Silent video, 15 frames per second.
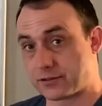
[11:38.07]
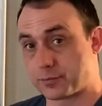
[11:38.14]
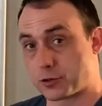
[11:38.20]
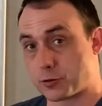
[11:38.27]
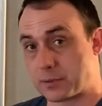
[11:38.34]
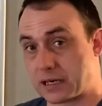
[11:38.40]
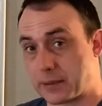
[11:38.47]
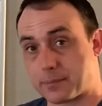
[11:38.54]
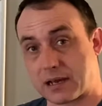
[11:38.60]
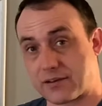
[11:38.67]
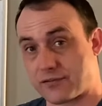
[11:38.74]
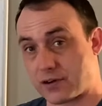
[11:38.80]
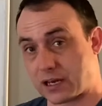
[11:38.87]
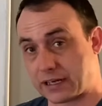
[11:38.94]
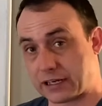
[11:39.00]
per minute by
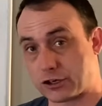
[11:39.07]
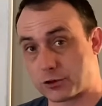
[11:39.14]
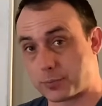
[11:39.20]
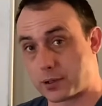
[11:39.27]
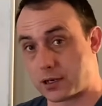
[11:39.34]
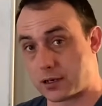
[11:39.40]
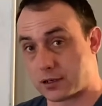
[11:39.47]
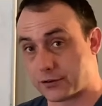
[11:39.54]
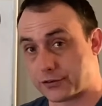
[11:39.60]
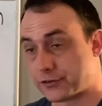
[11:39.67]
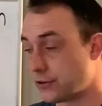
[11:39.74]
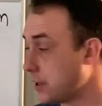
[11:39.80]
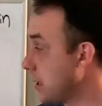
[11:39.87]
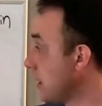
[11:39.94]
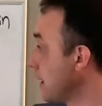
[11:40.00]
finding your pulse
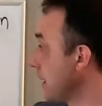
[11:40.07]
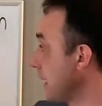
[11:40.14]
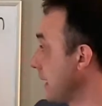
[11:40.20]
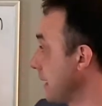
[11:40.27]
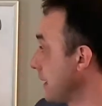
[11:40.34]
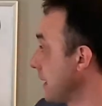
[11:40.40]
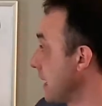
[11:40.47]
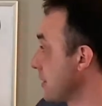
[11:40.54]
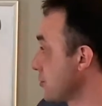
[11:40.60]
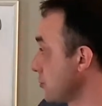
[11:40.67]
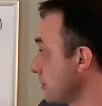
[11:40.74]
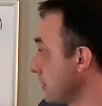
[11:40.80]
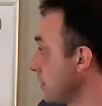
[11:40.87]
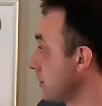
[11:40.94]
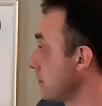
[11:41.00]
and
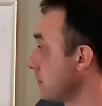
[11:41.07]
actually